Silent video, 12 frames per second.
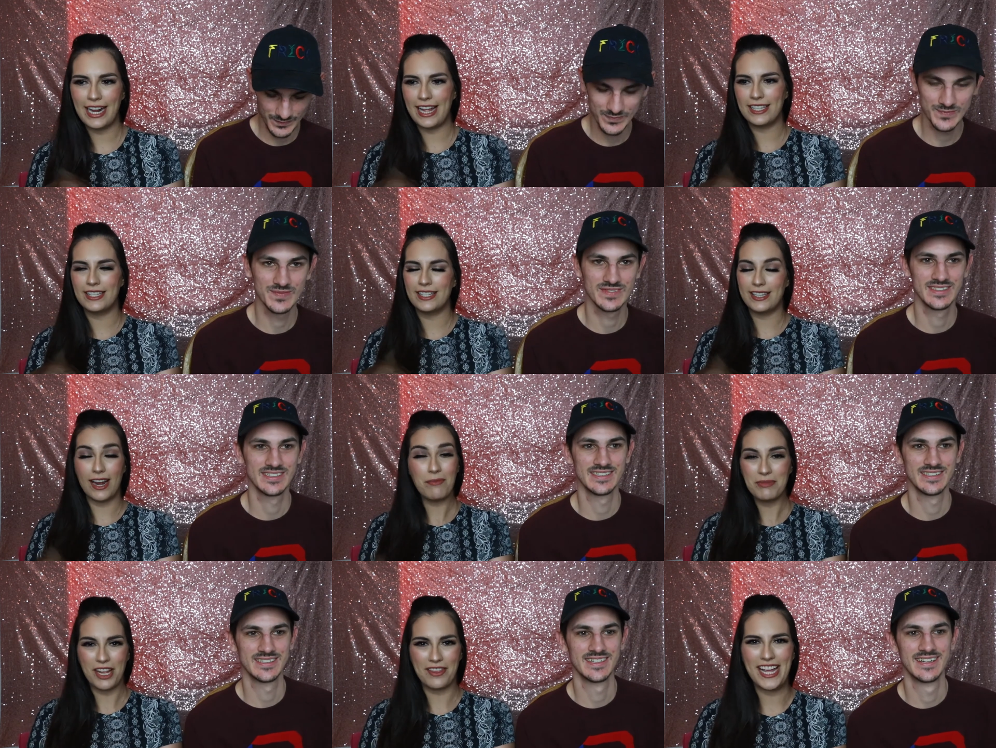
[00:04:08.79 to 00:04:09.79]
Speaker 1: get
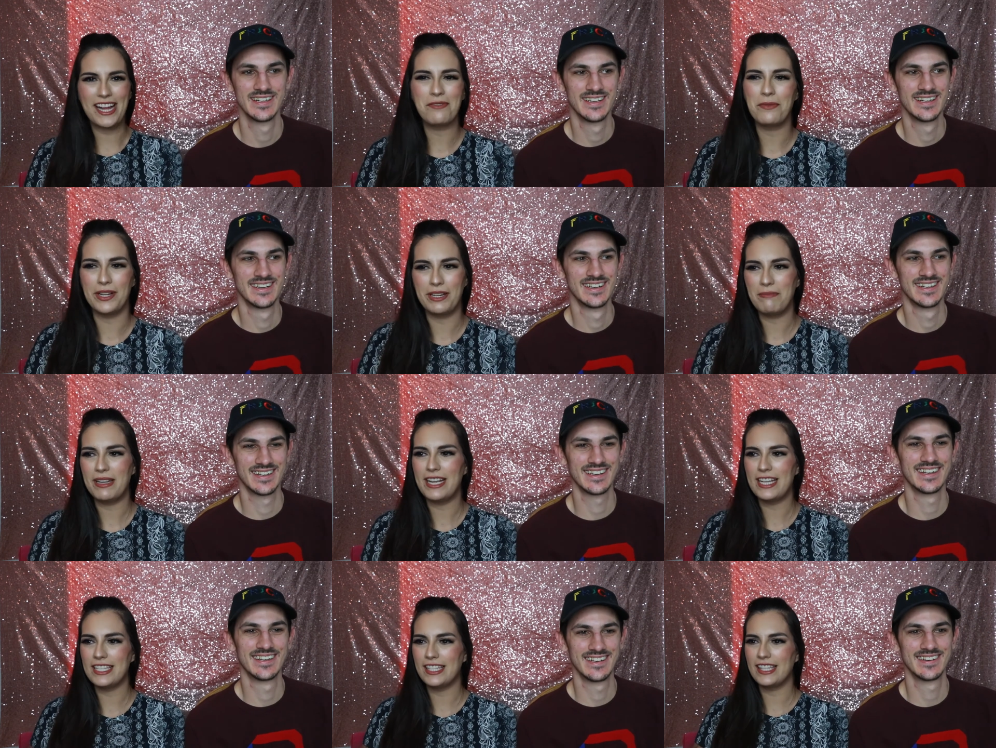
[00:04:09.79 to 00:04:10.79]
stumped on that one
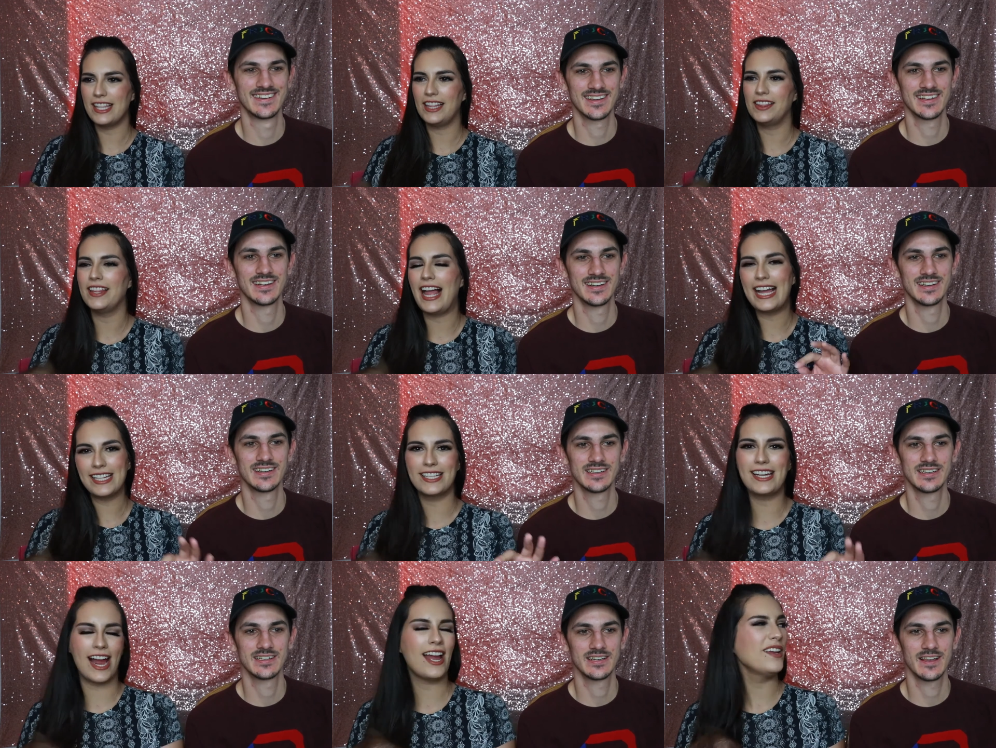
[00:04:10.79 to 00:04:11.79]
because the
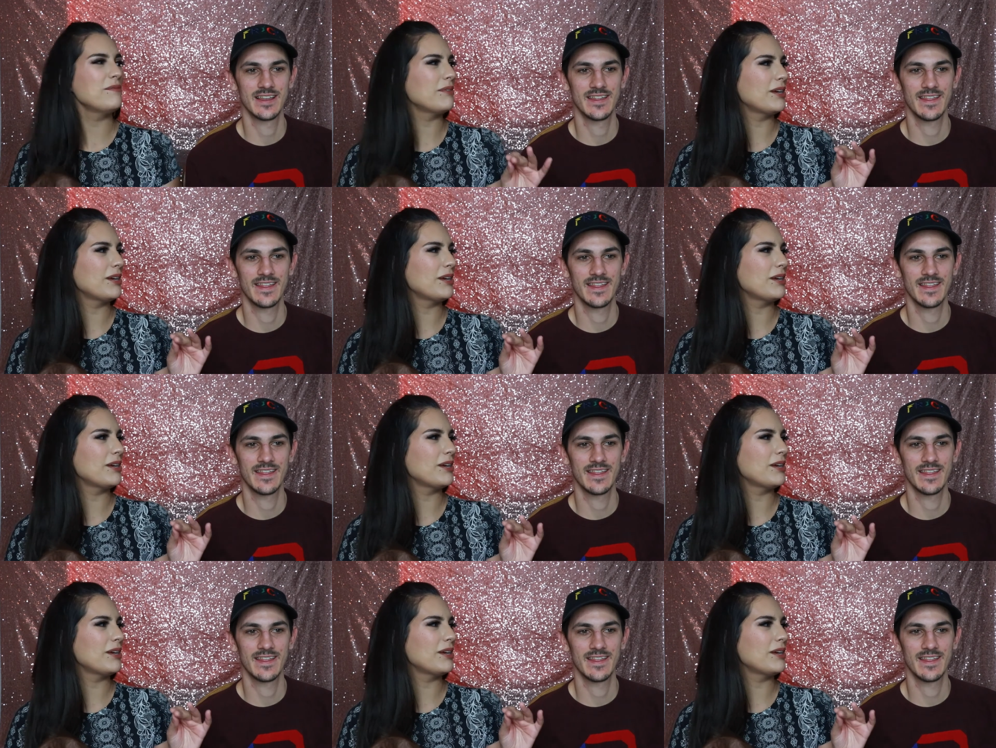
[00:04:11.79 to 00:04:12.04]
last time